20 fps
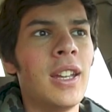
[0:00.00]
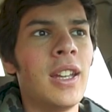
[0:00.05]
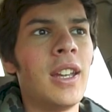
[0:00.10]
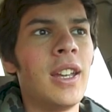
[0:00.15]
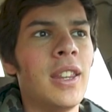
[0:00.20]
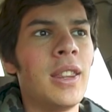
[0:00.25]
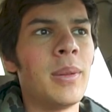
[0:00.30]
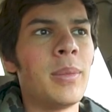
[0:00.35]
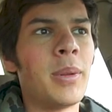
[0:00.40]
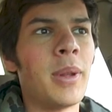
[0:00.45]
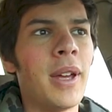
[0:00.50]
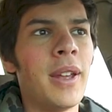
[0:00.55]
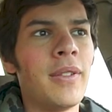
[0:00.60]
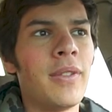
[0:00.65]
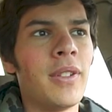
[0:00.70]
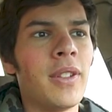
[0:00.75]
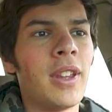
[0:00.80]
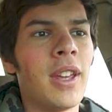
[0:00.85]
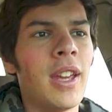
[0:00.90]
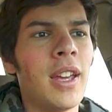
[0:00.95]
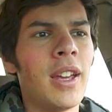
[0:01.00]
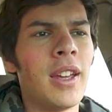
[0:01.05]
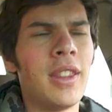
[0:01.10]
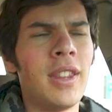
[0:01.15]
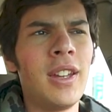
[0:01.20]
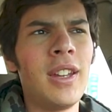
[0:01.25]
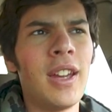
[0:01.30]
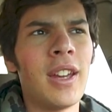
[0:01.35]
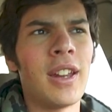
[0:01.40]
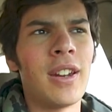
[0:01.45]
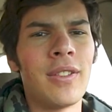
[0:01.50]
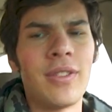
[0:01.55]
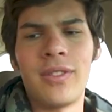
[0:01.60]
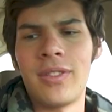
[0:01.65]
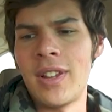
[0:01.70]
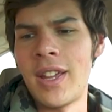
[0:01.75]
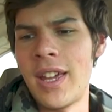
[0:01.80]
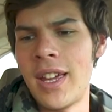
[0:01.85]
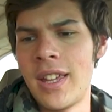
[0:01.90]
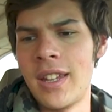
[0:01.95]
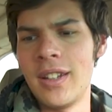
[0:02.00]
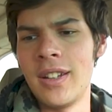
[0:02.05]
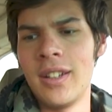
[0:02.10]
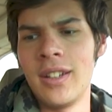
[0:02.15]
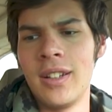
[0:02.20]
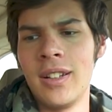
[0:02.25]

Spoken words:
and the plan for that, I think I got a flat.